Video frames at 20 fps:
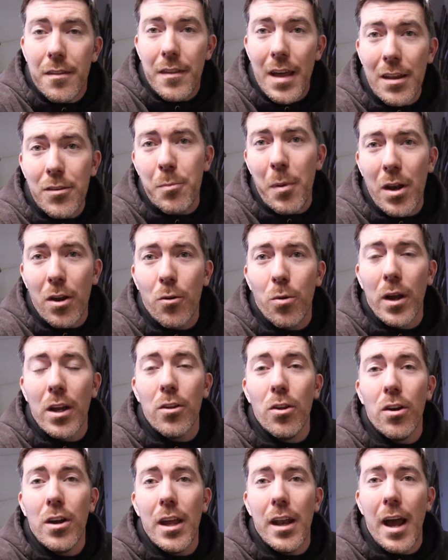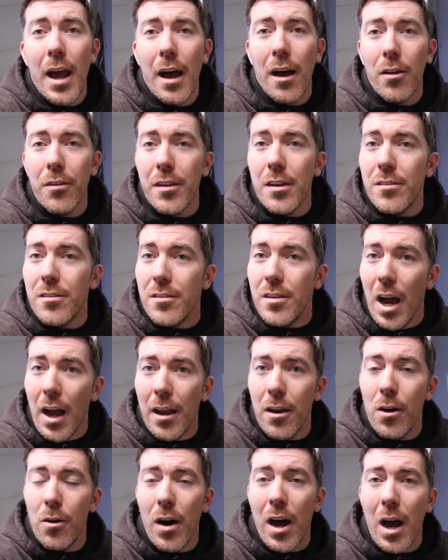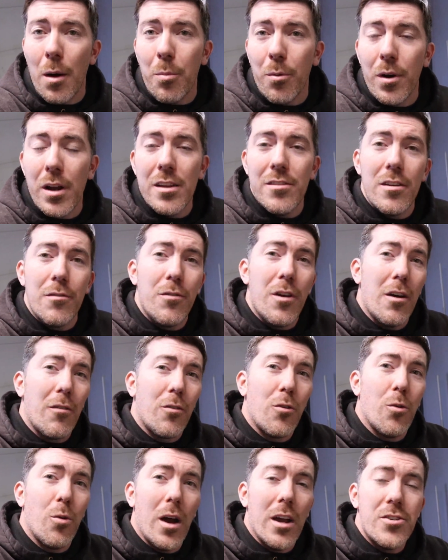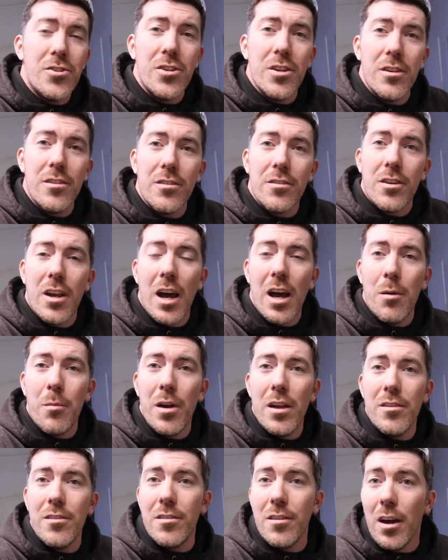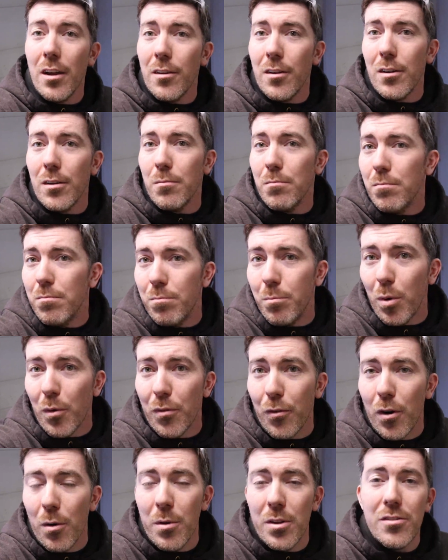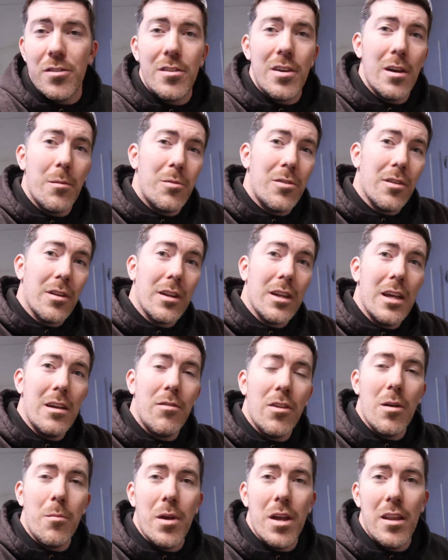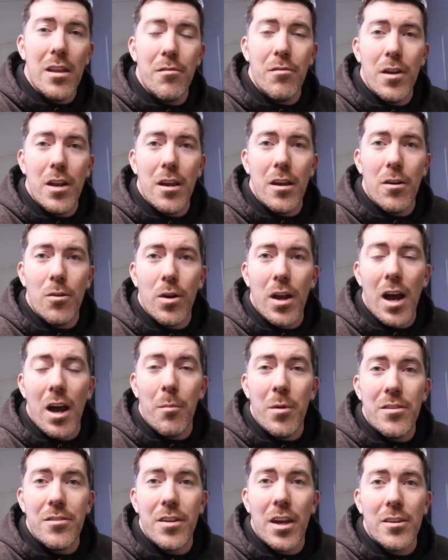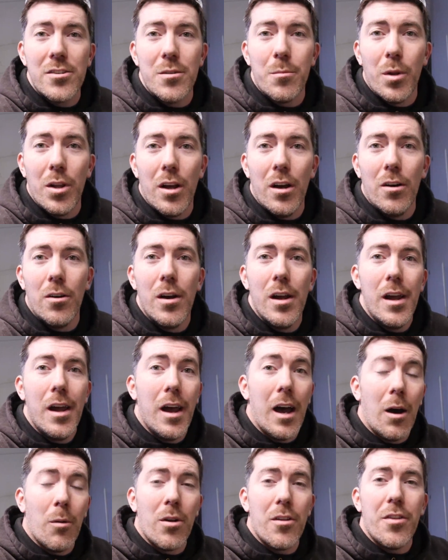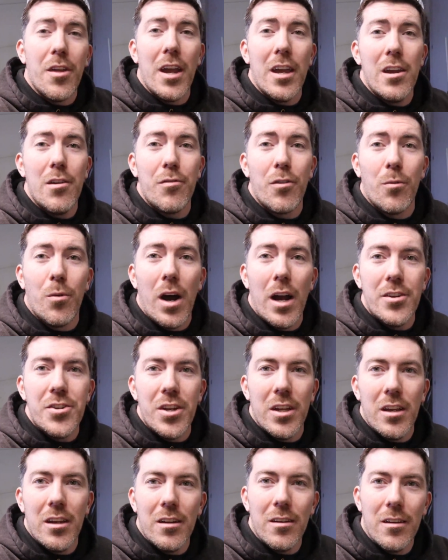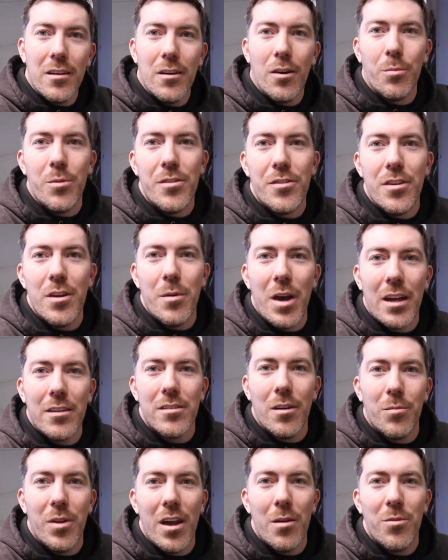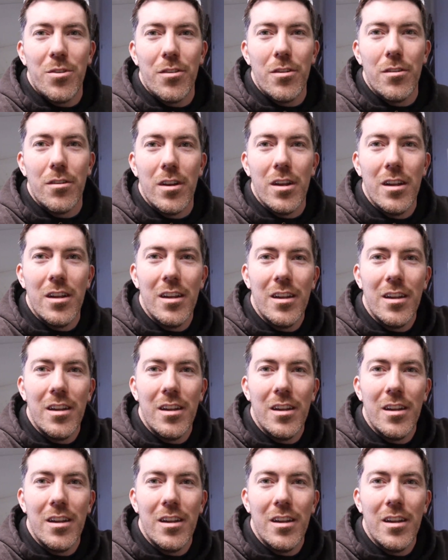That's been a quick look at how this dyno operates. If you have questions, comments, other performance tips, leave them in the video comment section below. I want to thank you for watching. Hope to see you back sometime soon.